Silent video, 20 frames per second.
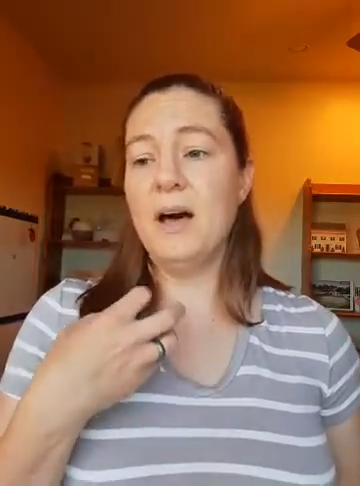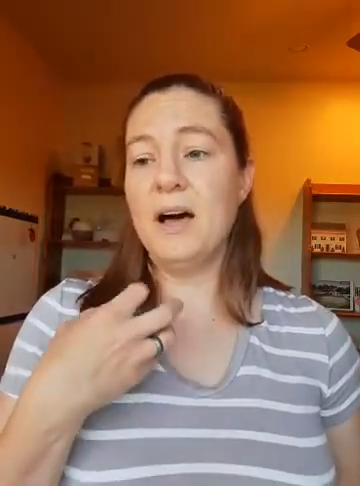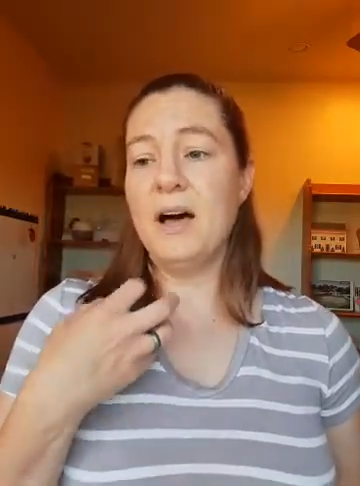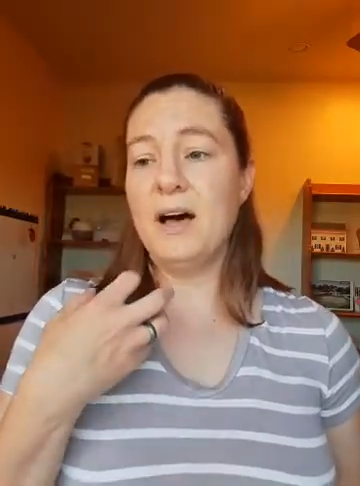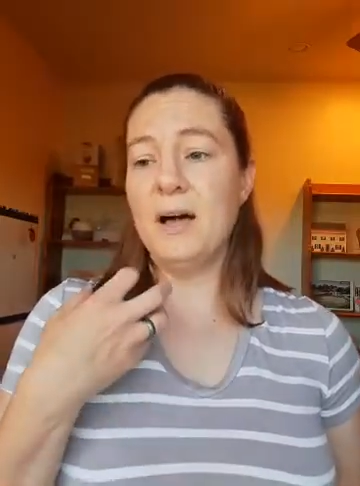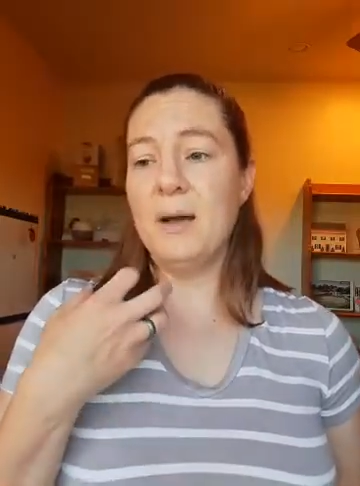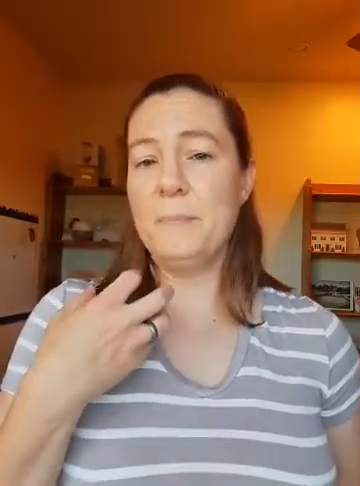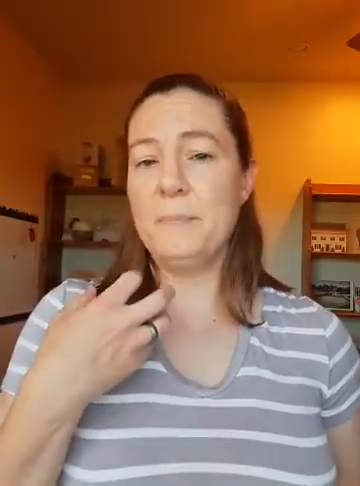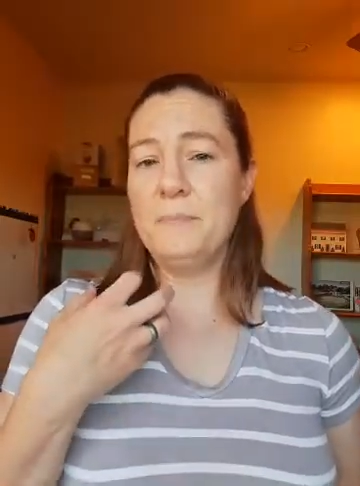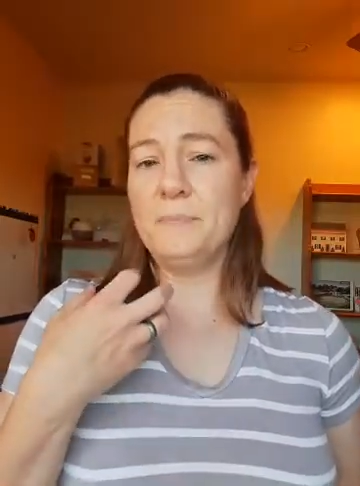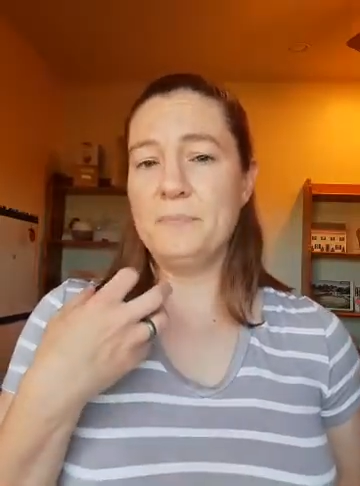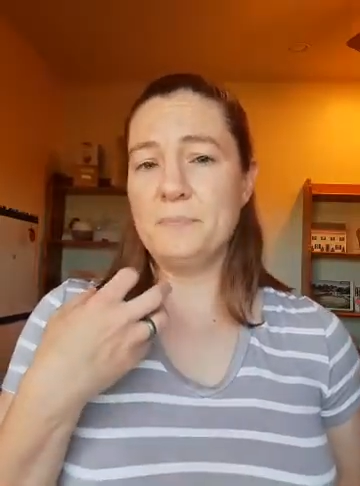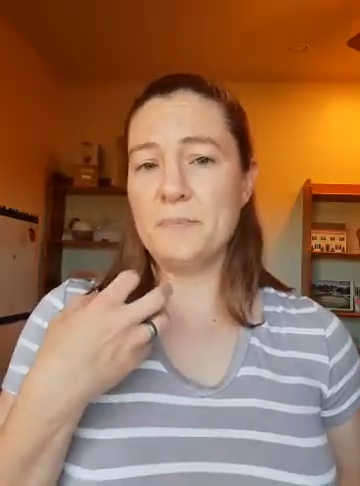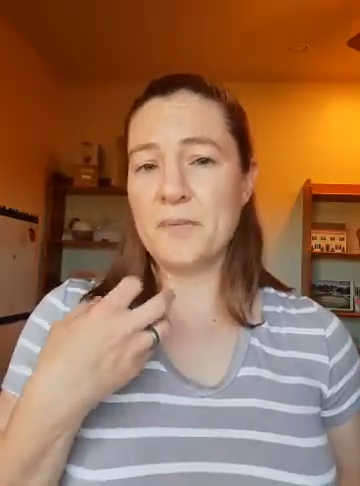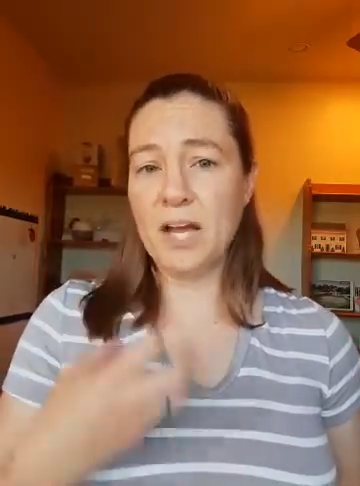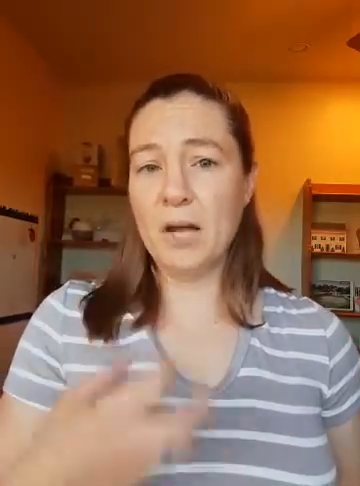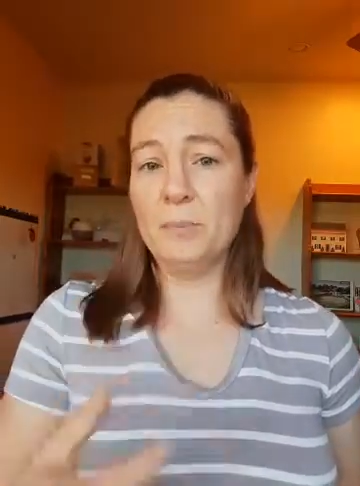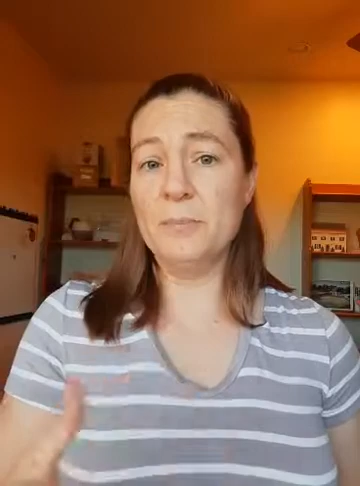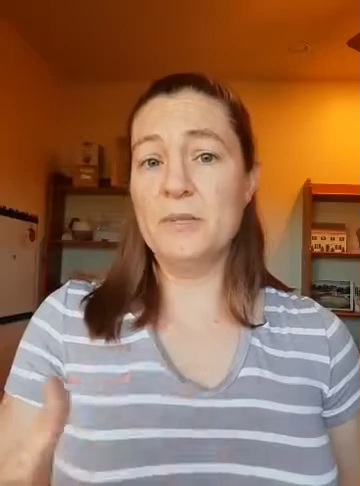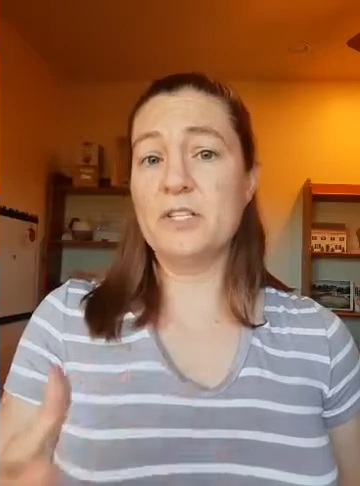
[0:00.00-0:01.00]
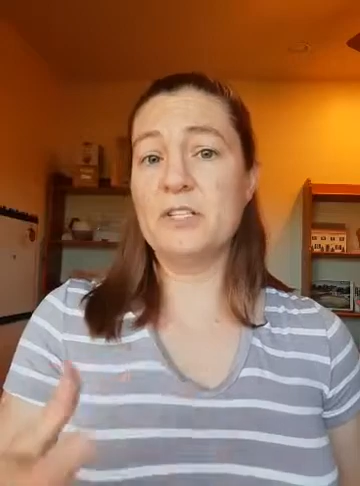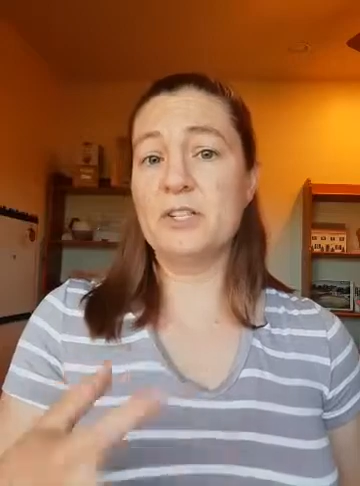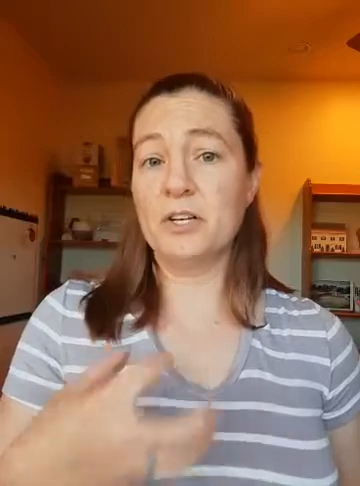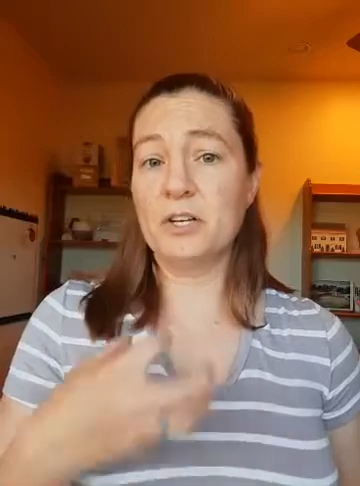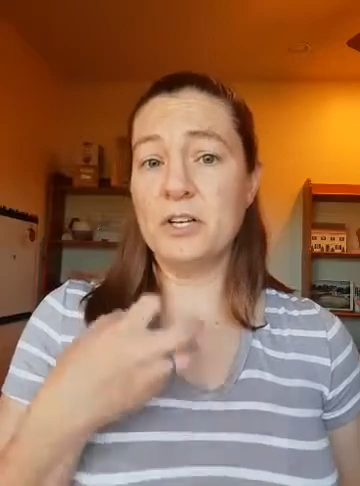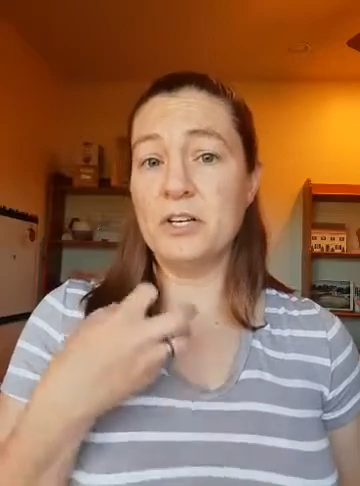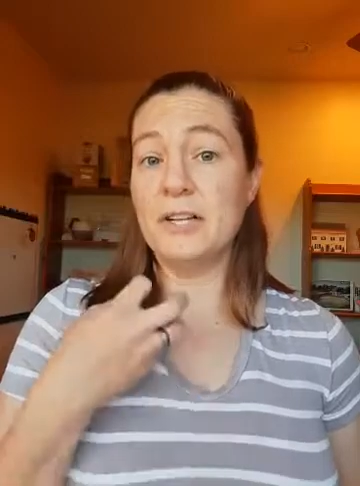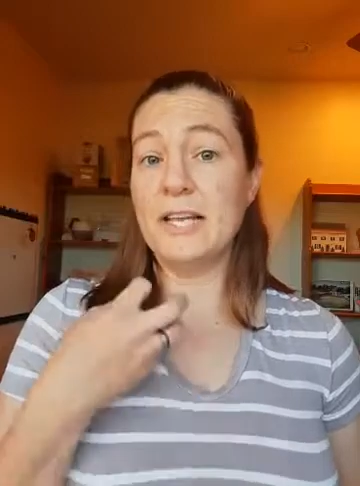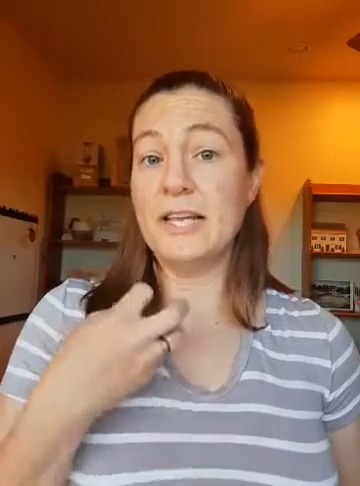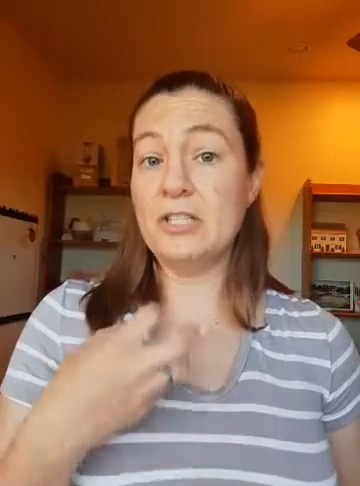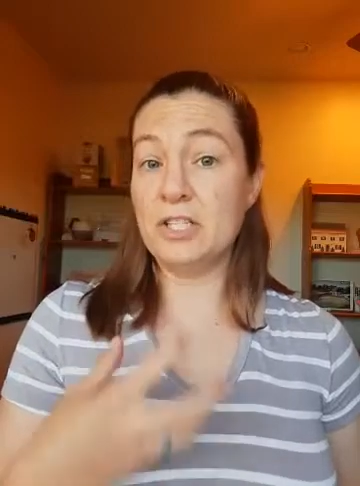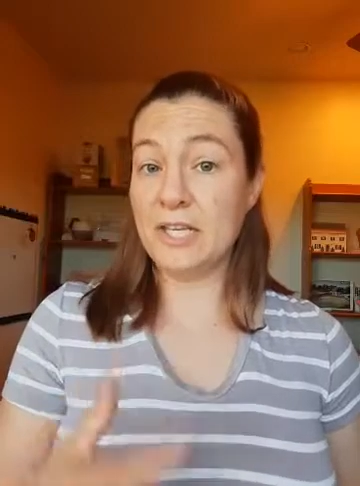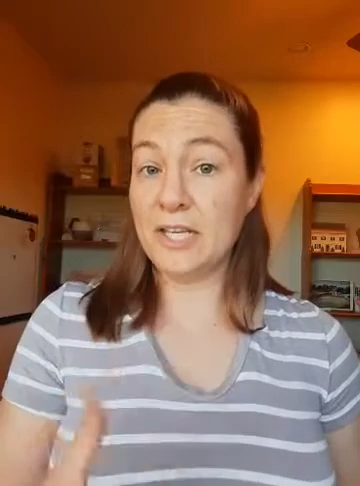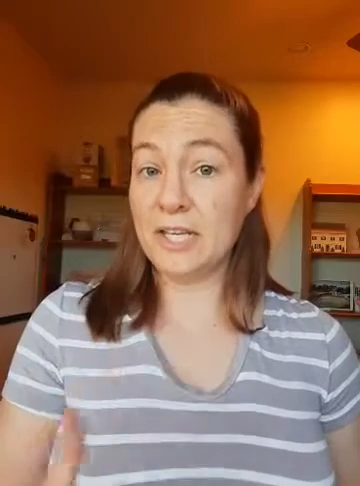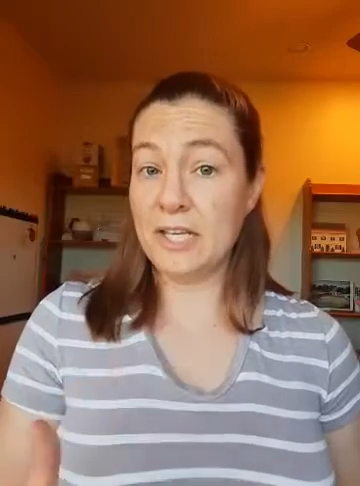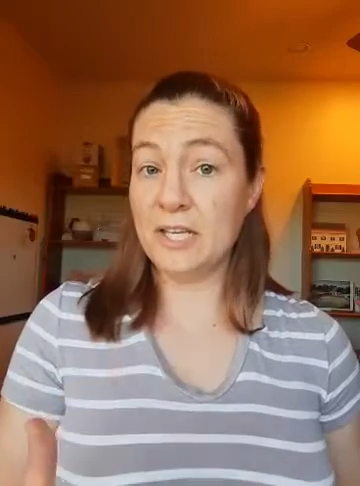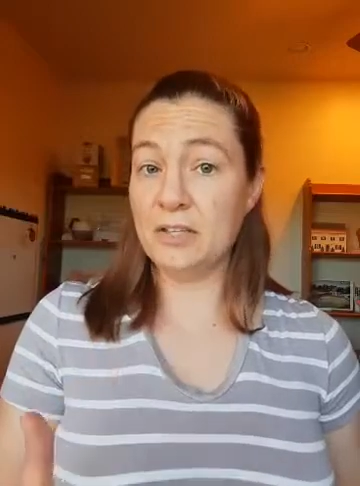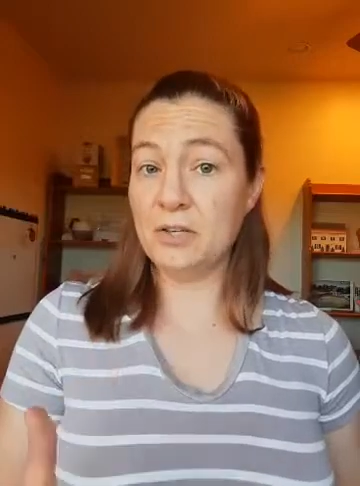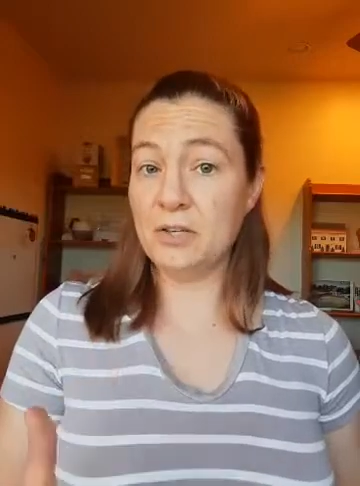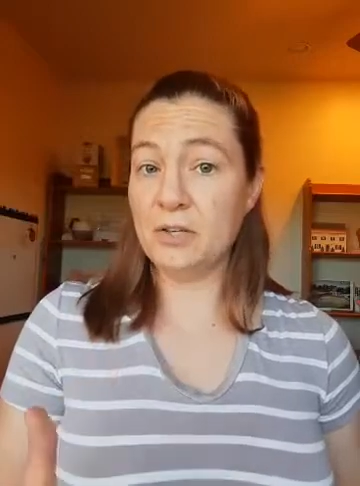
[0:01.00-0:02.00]
help the circulation
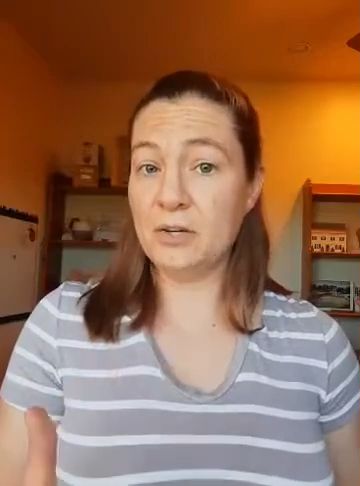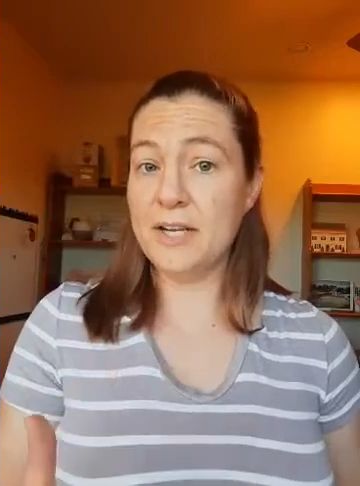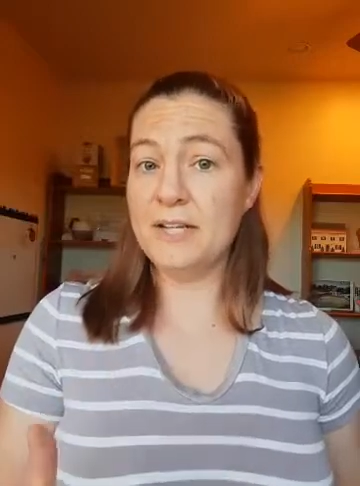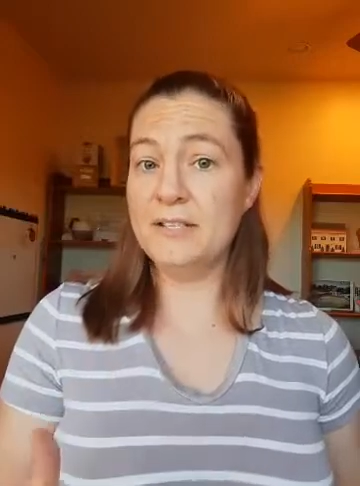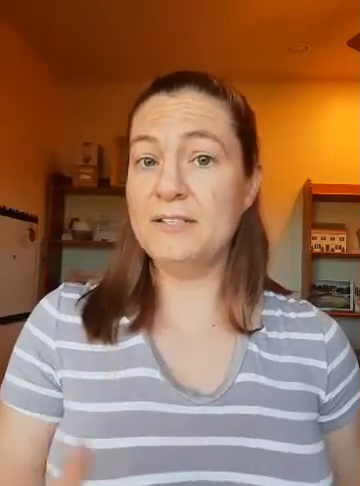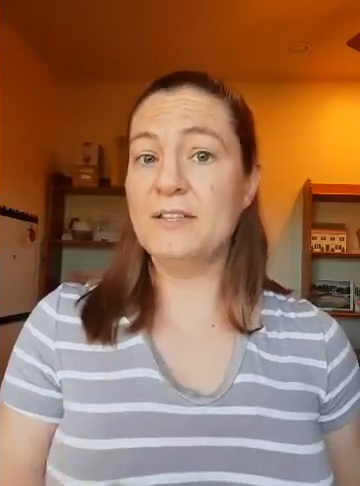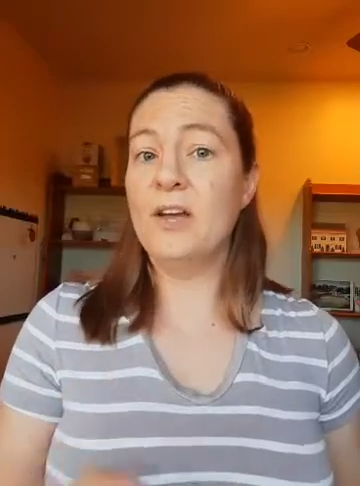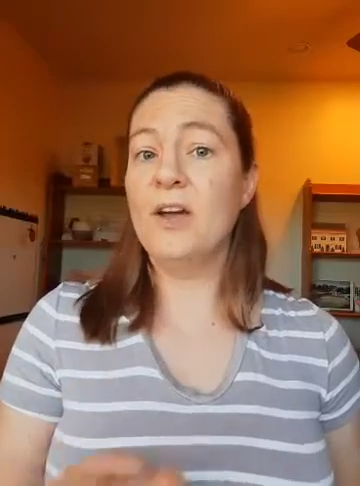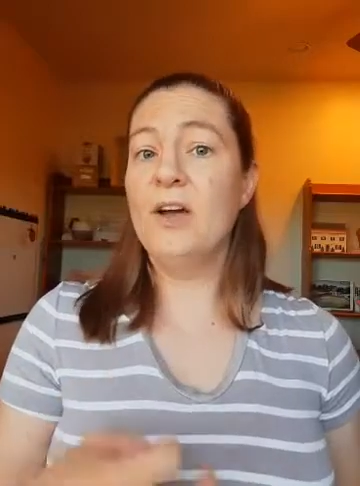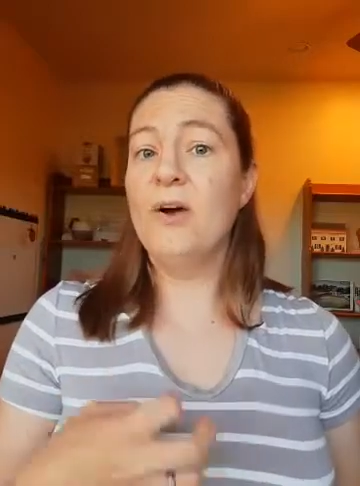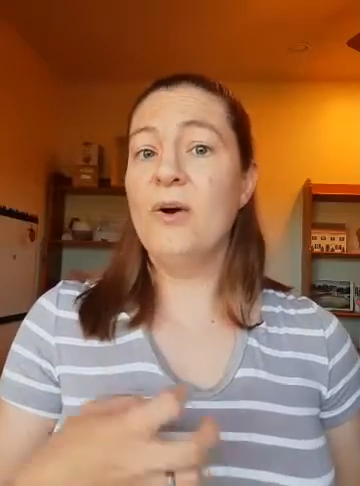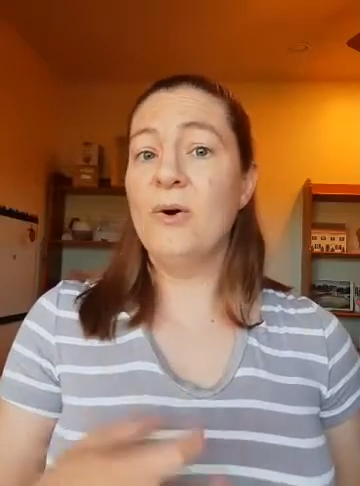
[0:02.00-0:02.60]
increase.